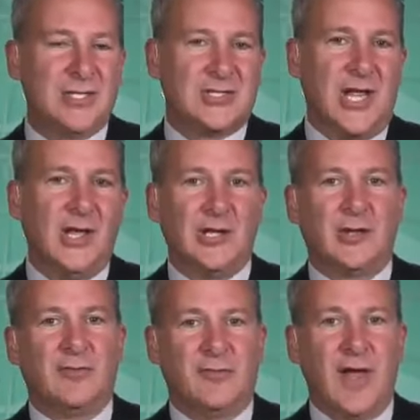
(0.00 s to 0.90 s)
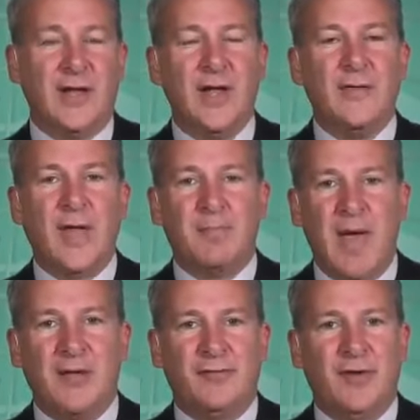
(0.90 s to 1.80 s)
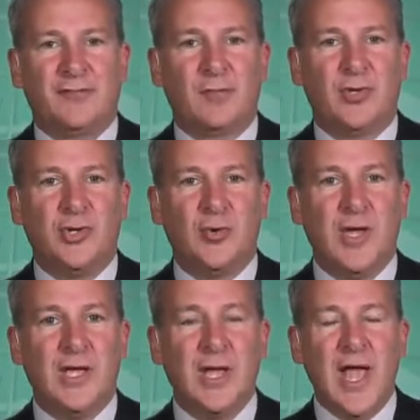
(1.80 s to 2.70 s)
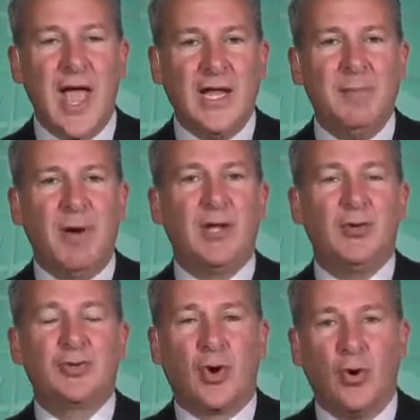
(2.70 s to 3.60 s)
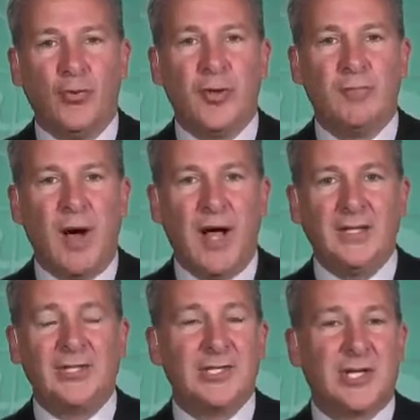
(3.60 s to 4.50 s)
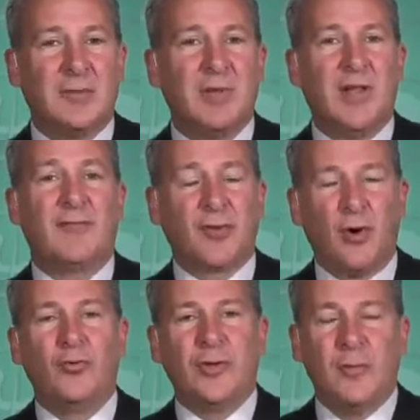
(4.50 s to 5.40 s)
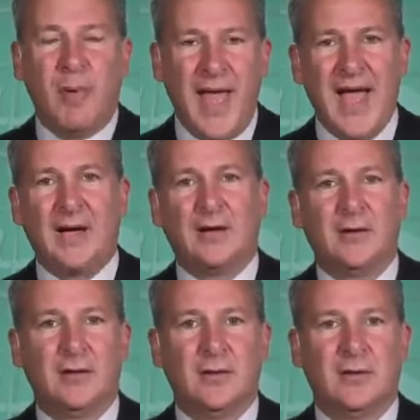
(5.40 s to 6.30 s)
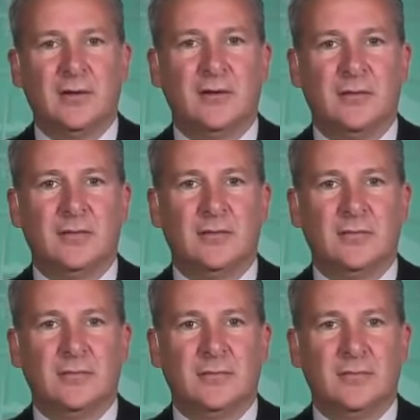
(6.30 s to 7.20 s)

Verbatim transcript: and selling to the Fed that benefit from QE. Anybody who's holding bonds is going to be left holding the bag. A little later on this